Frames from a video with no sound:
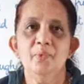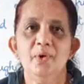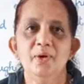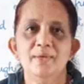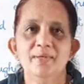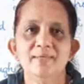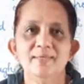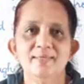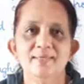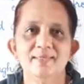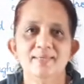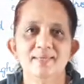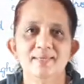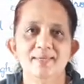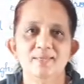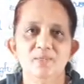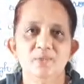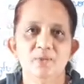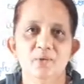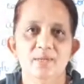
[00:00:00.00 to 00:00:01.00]

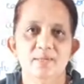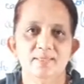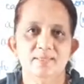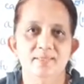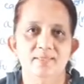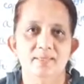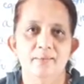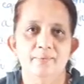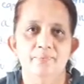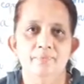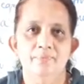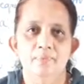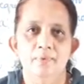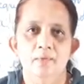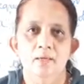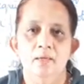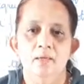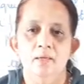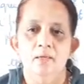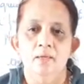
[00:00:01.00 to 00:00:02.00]
Dear students,
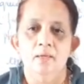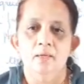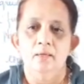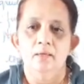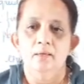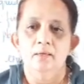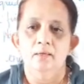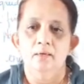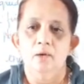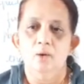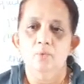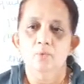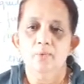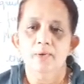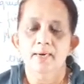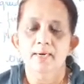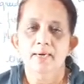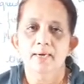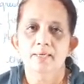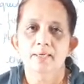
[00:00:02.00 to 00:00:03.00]
now
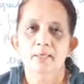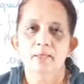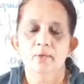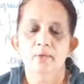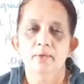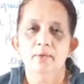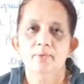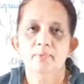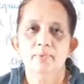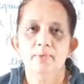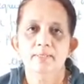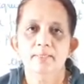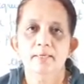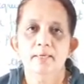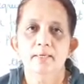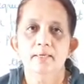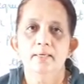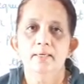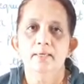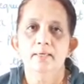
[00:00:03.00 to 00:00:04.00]
we are continuing with
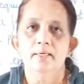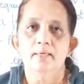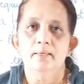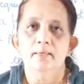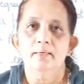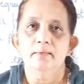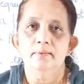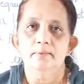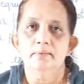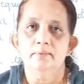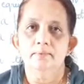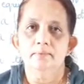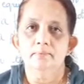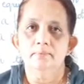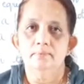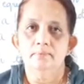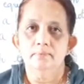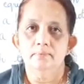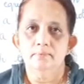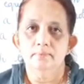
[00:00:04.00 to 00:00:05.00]
the
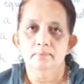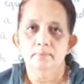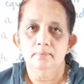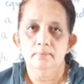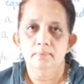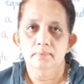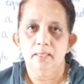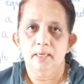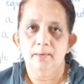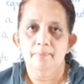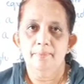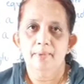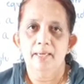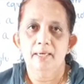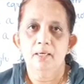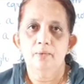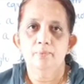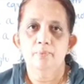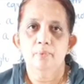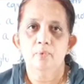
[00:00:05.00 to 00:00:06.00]

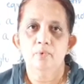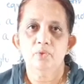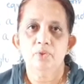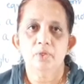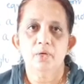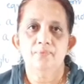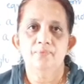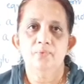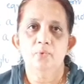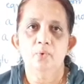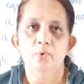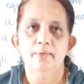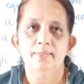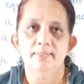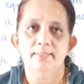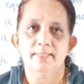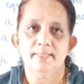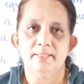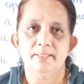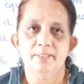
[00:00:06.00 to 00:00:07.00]
remaining portion of conic
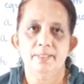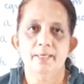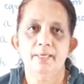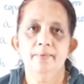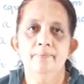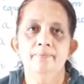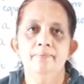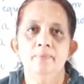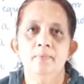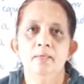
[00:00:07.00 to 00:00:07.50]
section.